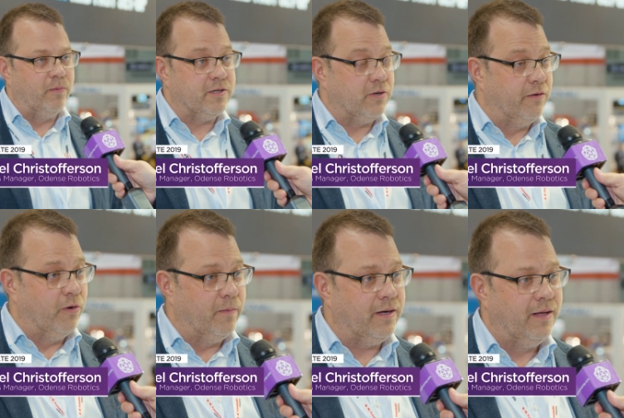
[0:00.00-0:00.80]
Robots,
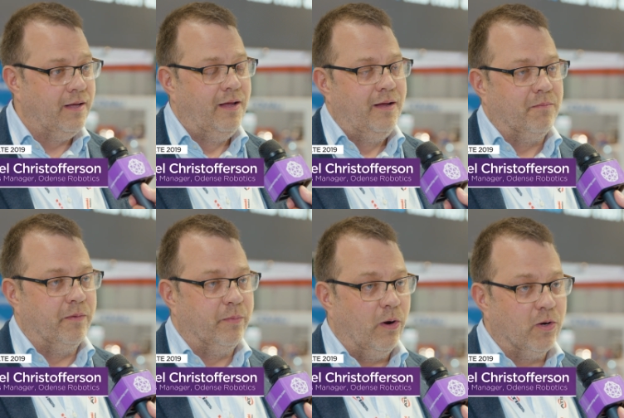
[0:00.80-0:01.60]
OnRobot,
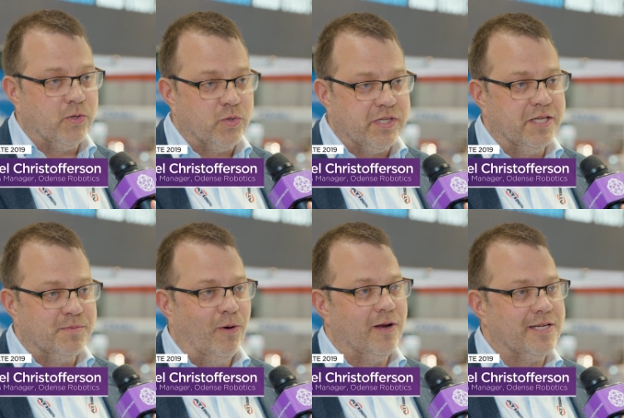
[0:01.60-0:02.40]
but we also see
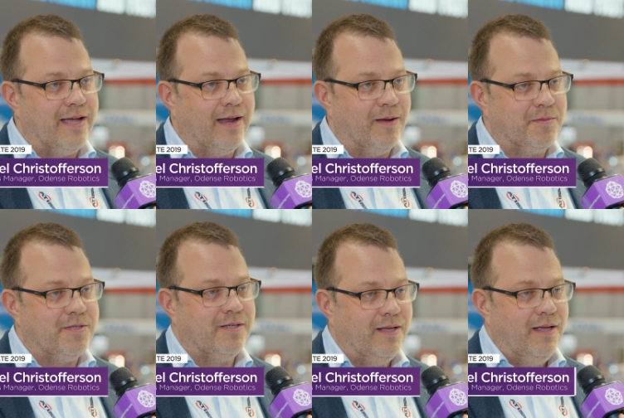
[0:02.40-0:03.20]
smaller
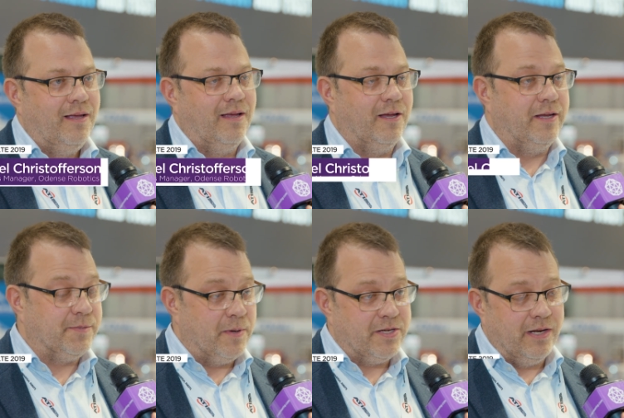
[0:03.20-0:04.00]
startups, uh,
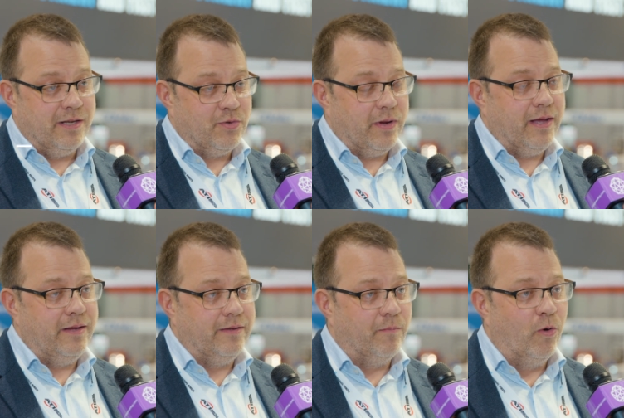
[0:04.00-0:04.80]
especially
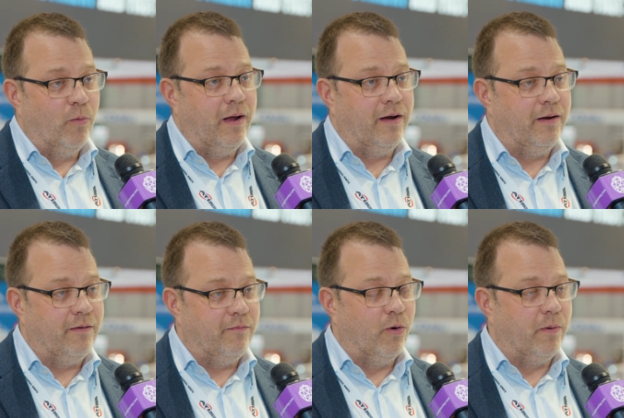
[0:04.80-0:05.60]
today in the mobile
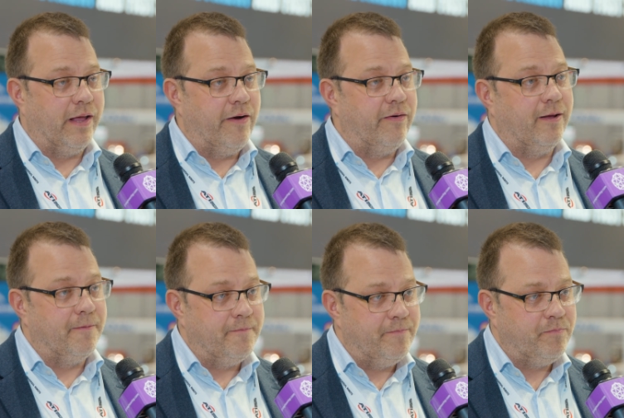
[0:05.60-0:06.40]
robot area.